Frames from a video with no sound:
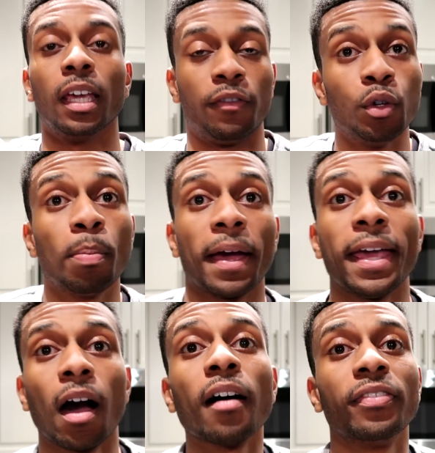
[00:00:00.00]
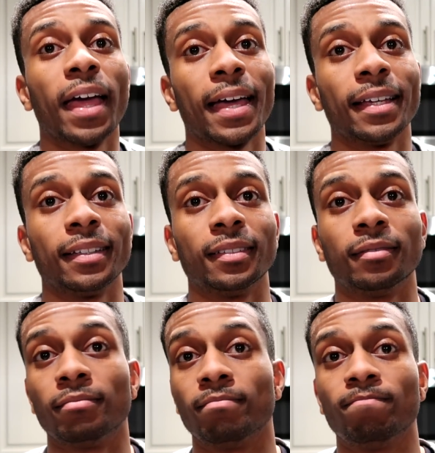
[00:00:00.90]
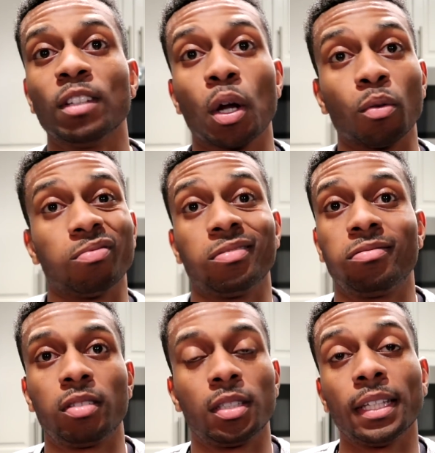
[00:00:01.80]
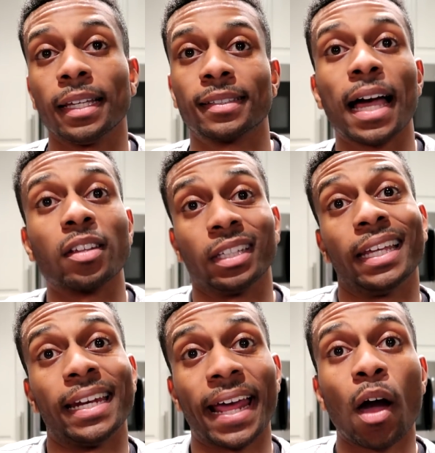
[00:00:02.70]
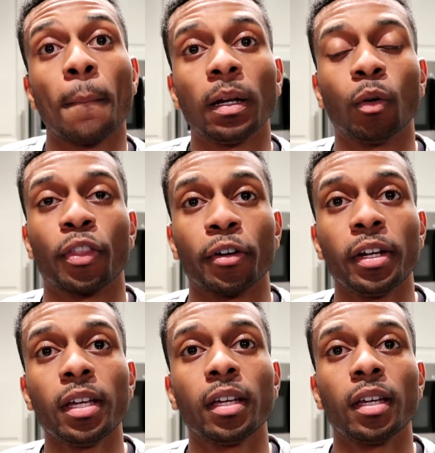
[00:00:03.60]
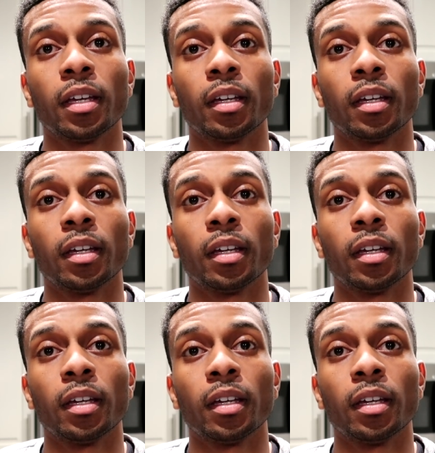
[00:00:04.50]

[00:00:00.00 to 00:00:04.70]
If you pay off that, you know, $6,000, get it down below 30,